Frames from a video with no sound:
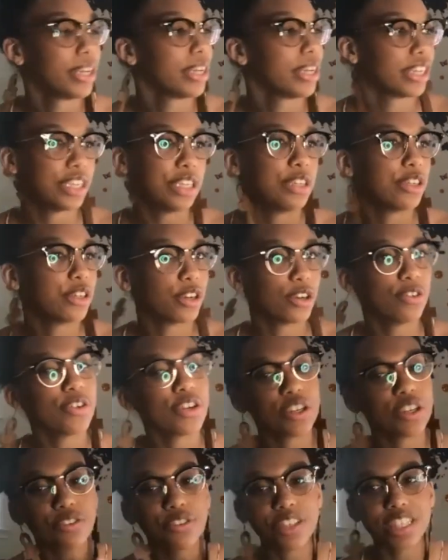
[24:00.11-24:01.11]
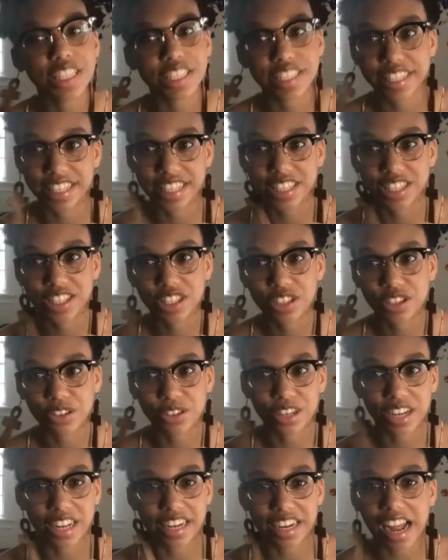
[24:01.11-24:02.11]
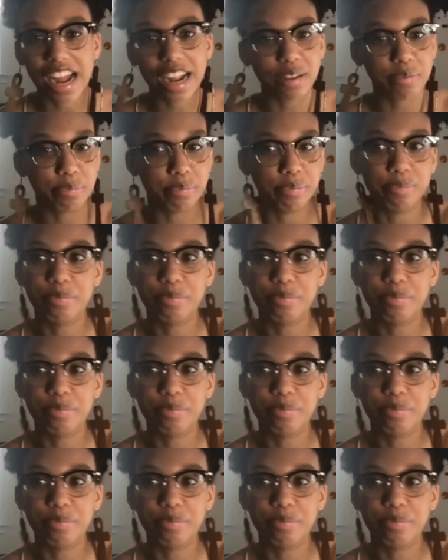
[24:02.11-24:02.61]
you don't want to risk it. So like I'm